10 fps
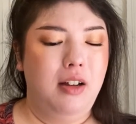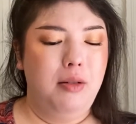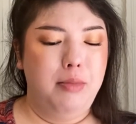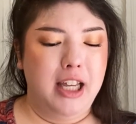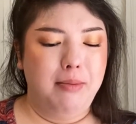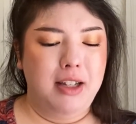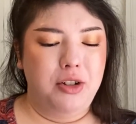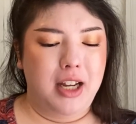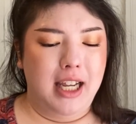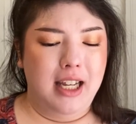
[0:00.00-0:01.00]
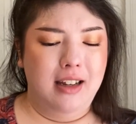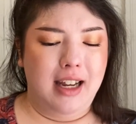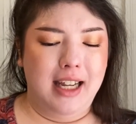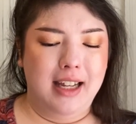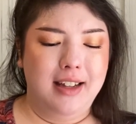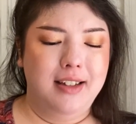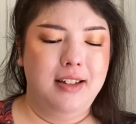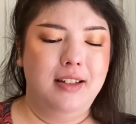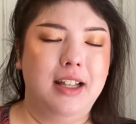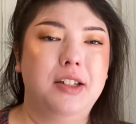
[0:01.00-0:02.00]
pigment shade, and
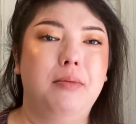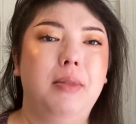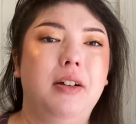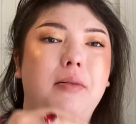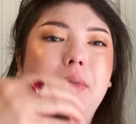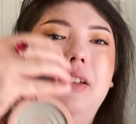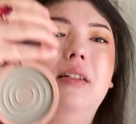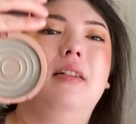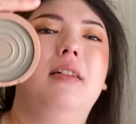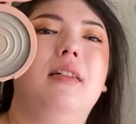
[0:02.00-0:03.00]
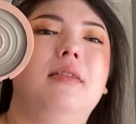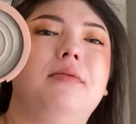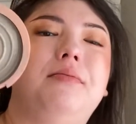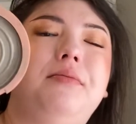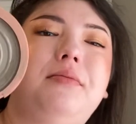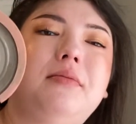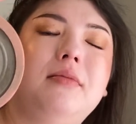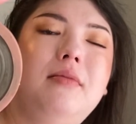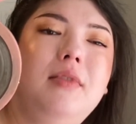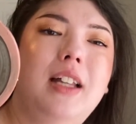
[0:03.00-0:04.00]
that's the mirror, but
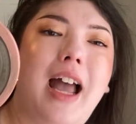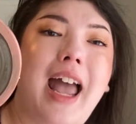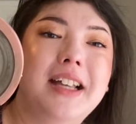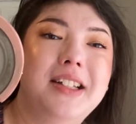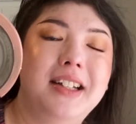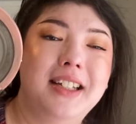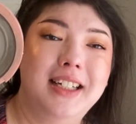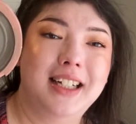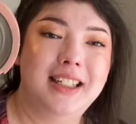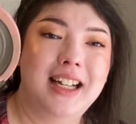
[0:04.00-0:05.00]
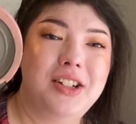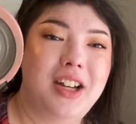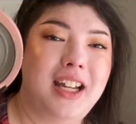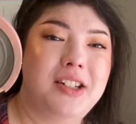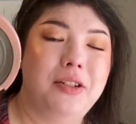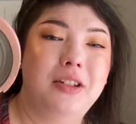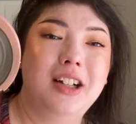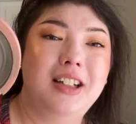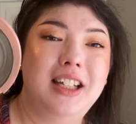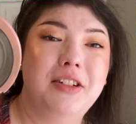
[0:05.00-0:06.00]
I accidentally got that shade, so
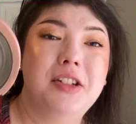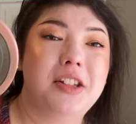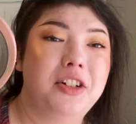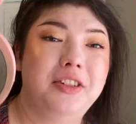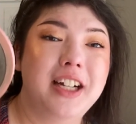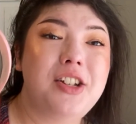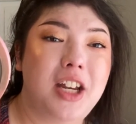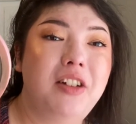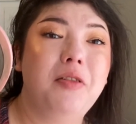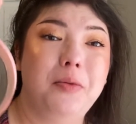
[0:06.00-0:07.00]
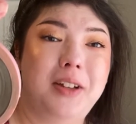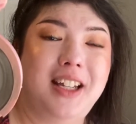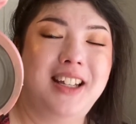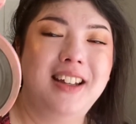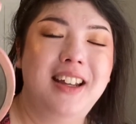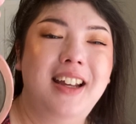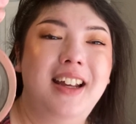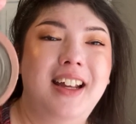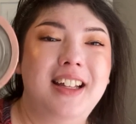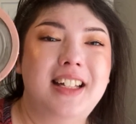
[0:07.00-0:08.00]
luckily it was the correct shade for me.
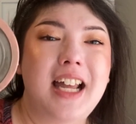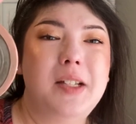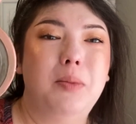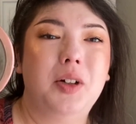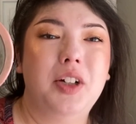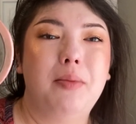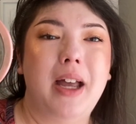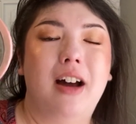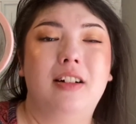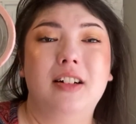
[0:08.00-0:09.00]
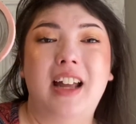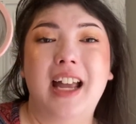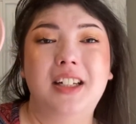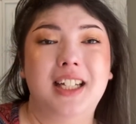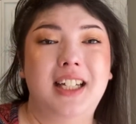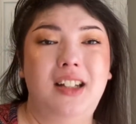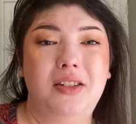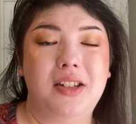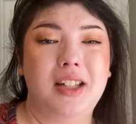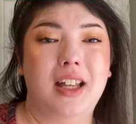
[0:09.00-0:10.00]
Nice blurring powder. Actually, I can
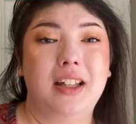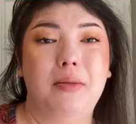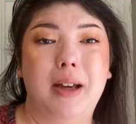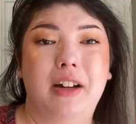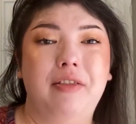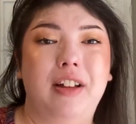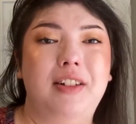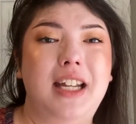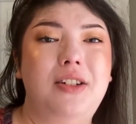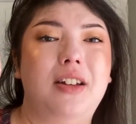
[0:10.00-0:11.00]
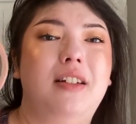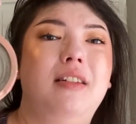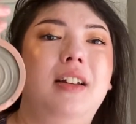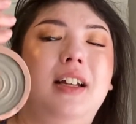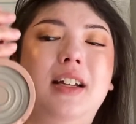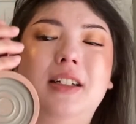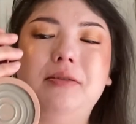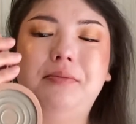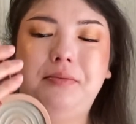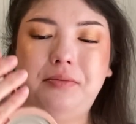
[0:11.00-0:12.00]
use this kind of like a powder foundation.
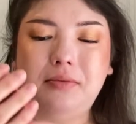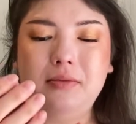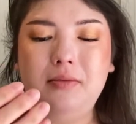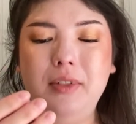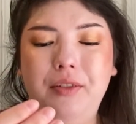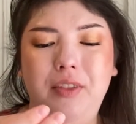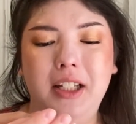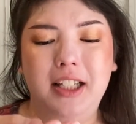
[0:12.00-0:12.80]
Really